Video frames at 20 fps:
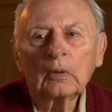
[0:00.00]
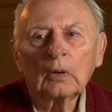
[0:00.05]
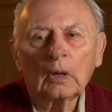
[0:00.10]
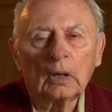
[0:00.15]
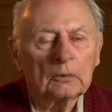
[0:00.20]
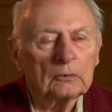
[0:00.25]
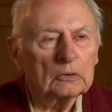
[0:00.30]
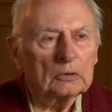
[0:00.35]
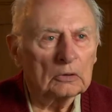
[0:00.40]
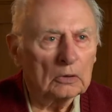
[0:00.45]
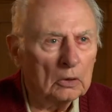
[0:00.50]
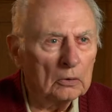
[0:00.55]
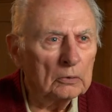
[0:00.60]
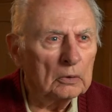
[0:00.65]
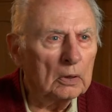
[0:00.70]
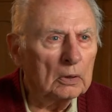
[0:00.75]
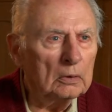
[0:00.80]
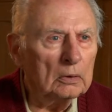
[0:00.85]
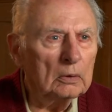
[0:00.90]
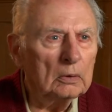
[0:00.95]
I was
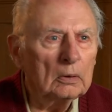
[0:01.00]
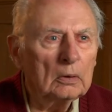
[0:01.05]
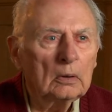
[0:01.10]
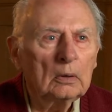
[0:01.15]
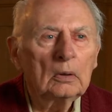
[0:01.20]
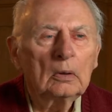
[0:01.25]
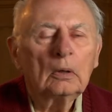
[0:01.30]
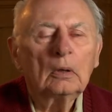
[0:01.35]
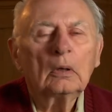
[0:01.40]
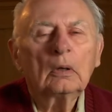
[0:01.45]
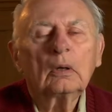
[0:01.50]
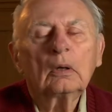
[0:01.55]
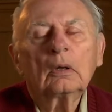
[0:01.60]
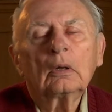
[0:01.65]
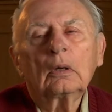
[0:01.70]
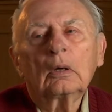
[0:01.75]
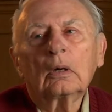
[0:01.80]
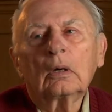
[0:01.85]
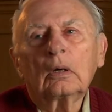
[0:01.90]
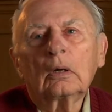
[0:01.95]
lonely
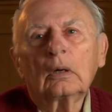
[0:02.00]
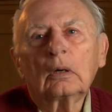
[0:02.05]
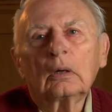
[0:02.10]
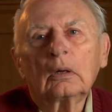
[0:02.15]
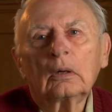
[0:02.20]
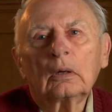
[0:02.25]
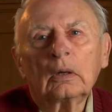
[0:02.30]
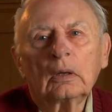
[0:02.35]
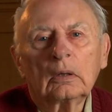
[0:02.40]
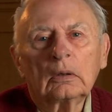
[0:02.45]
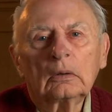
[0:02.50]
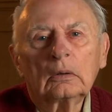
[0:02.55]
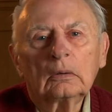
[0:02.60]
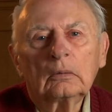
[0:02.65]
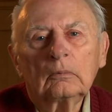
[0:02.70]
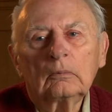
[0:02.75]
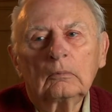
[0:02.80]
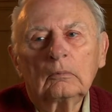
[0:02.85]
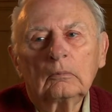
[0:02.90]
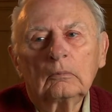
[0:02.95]
and
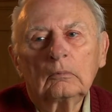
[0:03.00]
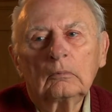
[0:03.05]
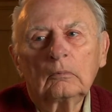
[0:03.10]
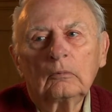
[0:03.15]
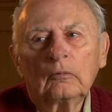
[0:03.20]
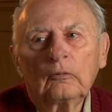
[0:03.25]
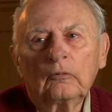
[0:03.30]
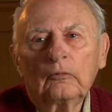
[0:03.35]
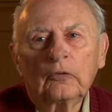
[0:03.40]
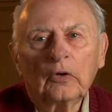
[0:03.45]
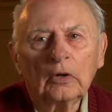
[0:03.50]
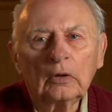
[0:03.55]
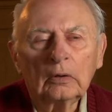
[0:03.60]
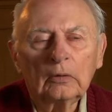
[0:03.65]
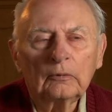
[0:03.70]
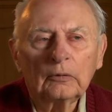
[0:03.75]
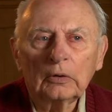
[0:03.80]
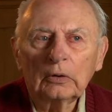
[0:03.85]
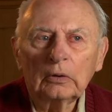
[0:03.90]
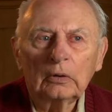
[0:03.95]

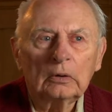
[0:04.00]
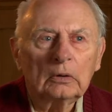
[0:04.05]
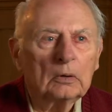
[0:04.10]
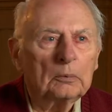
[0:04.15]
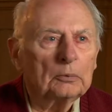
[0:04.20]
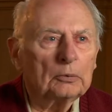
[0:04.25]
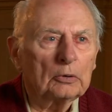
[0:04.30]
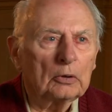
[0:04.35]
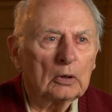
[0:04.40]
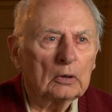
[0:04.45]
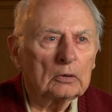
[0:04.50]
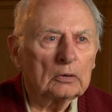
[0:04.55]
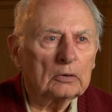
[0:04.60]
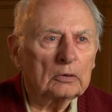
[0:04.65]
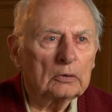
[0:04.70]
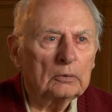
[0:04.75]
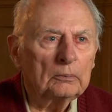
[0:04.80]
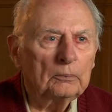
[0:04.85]
very, very depressed.